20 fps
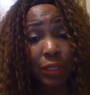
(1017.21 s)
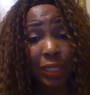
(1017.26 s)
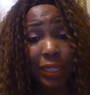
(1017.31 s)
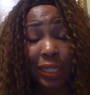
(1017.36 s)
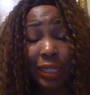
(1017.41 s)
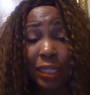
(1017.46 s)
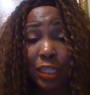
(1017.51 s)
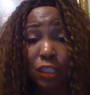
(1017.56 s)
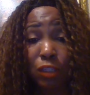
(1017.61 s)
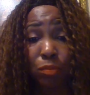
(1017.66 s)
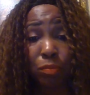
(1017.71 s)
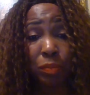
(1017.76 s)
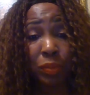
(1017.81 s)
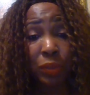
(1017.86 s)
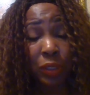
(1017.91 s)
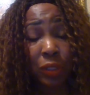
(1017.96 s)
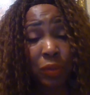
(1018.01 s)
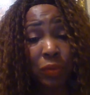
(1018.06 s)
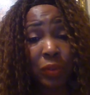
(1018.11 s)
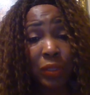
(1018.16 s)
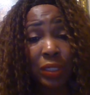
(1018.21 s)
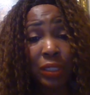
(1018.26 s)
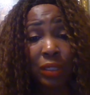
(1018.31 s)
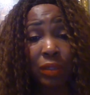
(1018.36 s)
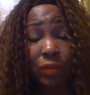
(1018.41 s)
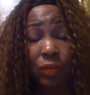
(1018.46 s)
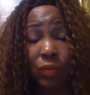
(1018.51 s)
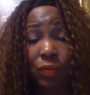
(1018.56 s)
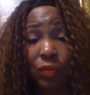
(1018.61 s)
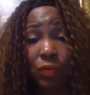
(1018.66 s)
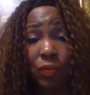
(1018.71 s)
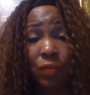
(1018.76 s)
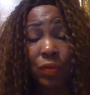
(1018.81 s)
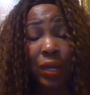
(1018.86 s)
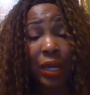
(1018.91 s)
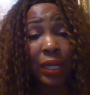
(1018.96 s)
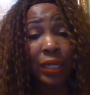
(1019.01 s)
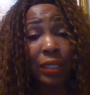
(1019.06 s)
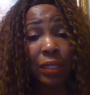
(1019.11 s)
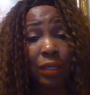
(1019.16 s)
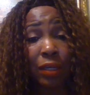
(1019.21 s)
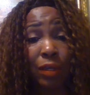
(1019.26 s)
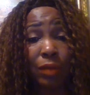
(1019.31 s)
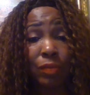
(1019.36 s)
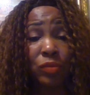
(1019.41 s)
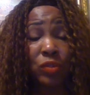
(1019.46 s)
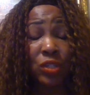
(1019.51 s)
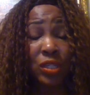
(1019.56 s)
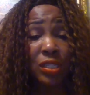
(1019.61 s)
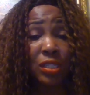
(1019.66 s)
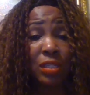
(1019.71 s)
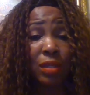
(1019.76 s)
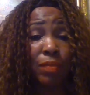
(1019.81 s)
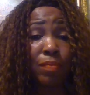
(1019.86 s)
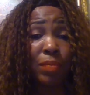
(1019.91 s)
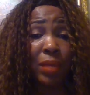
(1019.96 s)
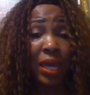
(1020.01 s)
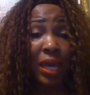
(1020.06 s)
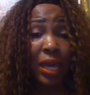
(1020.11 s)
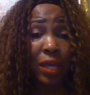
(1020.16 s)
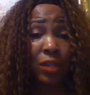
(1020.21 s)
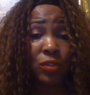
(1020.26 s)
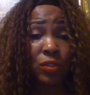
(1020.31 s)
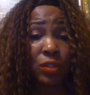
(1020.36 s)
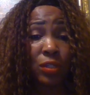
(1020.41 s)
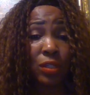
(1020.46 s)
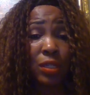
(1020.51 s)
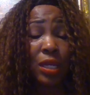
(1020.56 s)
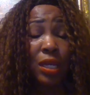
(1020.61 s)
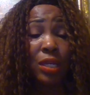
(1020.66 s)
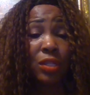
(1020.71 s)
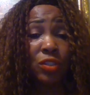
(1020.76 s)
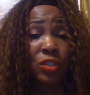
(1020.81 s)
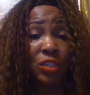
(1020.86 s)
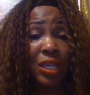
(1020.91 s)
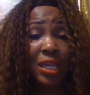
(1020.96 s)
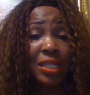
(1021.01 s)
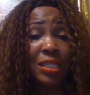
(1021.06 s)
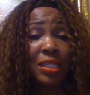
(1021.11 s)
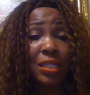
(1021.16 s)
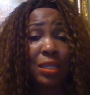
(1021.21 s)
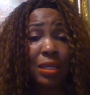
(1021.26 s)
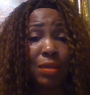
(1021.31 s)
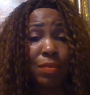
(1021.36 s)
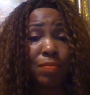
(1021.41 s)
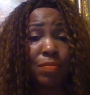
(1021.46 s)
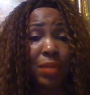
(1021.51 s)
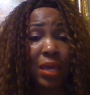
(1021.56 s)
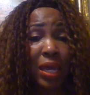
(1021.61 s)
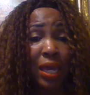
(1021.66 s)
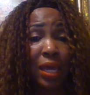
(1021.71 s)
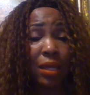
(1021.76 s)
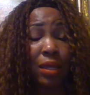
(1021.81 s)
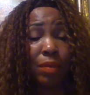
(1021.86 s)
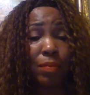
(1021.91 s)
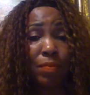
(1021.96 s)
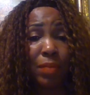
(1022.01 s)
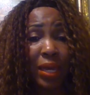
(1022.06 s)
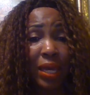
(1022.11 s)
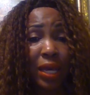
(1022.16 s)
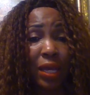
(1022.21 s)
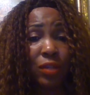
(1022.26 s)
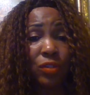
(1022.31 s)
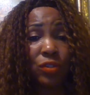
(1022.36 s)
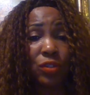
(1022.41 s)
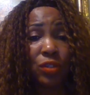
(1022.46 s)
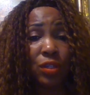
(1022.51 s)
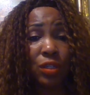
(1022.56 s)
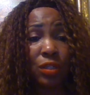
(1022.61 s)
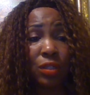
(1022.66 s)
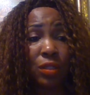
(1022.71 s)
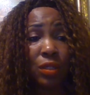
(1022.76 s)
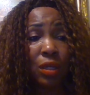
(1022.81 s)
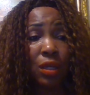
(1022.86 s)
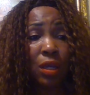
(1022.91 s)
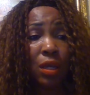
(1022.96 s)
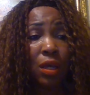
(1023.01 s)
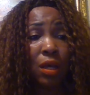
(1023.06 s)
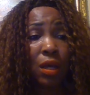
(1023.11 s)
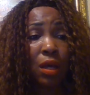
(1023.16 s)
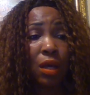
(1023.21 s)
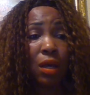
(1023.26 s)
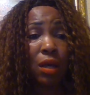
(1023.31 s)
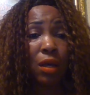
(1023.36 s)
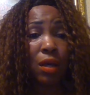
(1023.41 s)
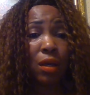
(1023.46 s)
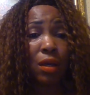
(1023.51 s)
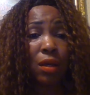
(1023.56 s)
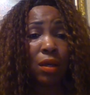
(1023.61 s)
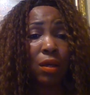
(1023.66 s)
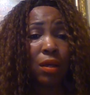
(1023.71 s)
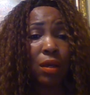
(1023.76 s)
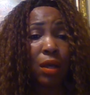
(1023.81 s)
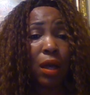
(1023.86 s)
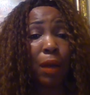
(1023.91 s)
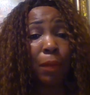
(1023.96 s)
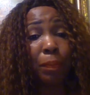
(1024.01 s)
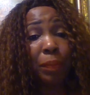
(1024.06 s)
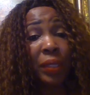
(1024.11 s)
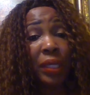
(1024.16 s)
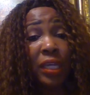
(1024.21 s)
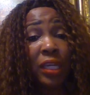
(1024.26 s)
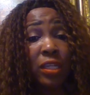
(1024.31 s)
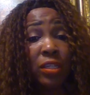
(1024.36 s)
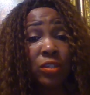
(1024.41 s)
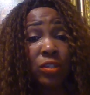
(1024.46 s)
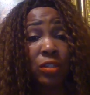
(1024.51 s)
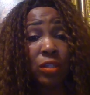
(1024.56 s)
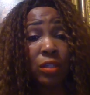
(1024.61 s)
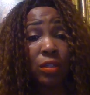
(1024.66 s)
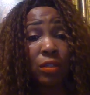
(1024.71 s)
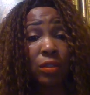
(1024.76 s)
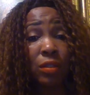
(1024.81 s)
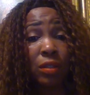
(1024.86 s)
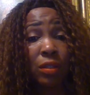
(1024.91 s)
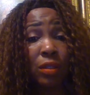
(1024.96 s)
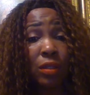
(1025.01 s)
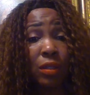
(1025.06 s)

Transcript: It is blowing it right up. Just imagine, imagine a pigeon.